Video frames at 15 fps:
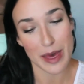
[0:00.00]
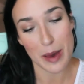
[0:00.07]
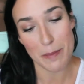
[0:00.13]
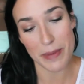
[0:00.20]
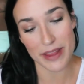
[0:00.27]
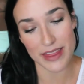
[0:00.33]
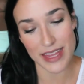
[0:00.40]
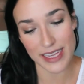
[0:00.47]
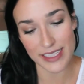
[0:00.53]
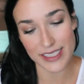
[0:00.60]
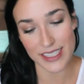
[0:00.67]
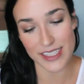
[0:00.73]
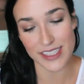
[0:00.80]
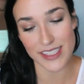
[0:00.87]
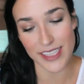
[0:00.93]
But this
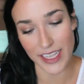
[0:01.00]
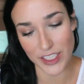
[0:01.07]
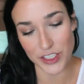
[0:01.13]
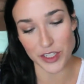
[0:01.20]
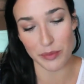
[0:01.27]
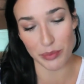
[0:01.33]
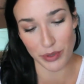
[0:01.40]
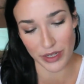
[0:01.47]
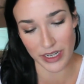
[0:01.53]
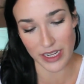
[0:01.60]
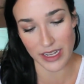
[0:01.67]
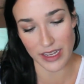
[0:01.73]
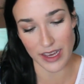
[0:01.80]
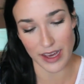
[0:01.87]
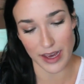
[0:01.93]
is such a
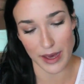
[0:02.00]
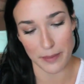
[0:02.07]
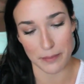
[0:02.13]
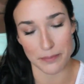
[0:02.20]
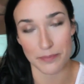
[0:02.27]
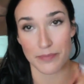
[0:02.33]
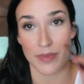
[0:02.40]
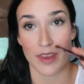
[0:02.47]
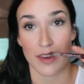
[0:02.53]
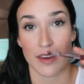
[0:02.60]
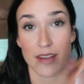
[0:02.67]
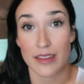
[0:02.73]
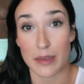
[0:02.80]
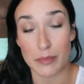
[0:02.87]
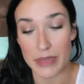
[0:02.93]
pretty
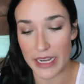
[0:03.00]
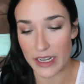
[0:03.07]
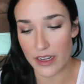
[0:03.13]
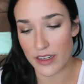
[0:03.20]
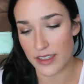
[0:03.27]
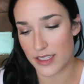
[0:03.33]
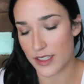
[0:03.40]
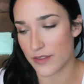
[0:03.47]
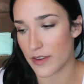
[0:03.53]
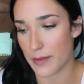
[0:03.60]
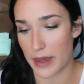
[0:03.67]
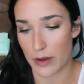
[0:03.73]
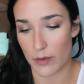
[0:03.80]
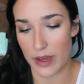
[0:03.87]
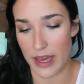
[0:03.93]
lip liner. This is from
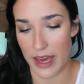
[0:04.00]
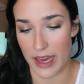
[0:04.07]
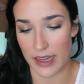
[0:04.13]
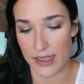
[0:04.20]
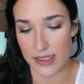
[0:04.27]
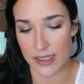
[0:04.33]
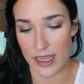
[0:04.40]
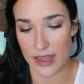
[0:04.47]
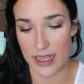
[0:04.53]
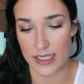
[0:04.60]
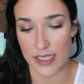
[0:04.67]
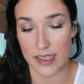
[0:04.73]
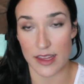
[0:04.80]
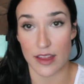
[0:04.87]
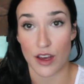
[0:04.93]
NYX, and this
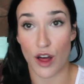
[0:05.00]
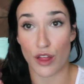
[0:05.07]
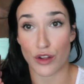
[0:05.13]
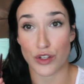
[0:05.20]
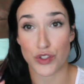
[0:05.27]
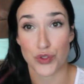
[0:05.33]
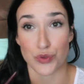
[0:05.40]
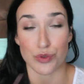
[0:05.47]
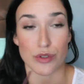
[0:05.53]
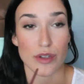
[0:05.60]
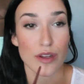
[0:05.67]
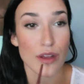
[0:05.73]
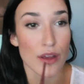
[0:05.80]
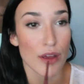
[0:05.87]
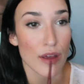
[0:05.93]
is in the color
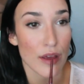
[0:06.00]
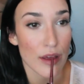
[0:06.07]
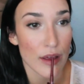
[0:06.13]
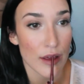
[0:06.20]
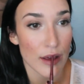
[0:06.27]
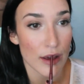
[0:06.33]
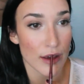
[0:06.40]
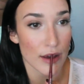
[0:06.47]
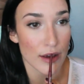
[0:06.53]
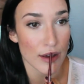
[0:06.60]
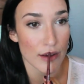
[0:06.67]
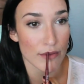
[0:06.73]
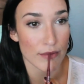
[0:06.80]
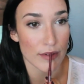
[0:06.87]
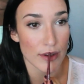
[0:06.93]
Jewel.
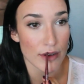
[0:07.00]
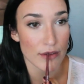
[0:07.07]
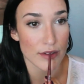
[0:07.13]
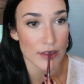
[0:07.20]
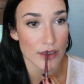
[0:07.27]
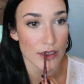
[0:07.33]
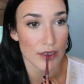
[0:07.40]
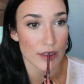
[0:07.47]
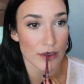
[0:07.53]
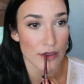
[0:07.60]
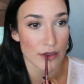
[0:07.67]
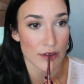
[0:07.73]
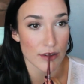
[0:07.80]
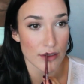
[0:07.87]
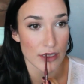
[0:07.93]
And I'm just gonna do it
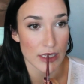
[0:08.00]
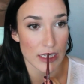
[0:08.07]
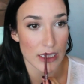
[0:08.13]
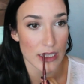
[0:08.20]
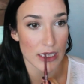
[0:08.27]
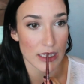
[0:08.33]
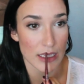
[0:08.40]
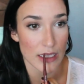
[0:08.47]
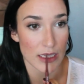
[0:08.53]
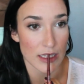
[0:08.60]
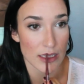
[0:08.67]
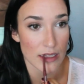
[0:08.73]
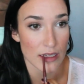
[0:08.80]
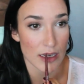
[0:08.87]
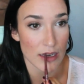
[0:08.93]
really lightly.
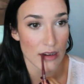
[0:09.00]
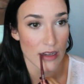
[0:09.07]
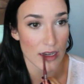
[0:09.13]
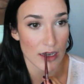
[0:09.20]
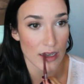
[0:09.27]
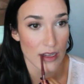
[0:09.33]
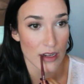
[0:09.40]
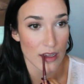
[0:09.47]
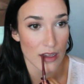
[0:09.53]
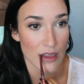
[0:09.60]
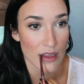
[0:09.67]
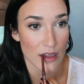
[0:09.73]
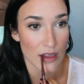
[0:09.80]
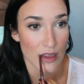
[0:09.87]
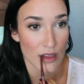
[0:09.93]
I'm not gonna
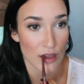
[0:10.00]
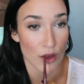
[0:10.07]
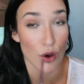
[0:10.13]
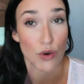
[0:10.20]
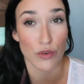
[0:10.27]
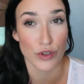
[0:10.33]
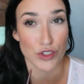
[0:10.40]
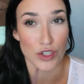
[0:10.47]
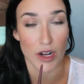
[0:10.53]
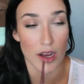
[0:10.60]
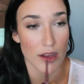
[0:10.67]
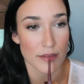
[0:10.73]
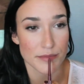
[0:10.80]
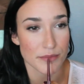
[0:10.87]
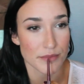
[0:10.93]
overdraw.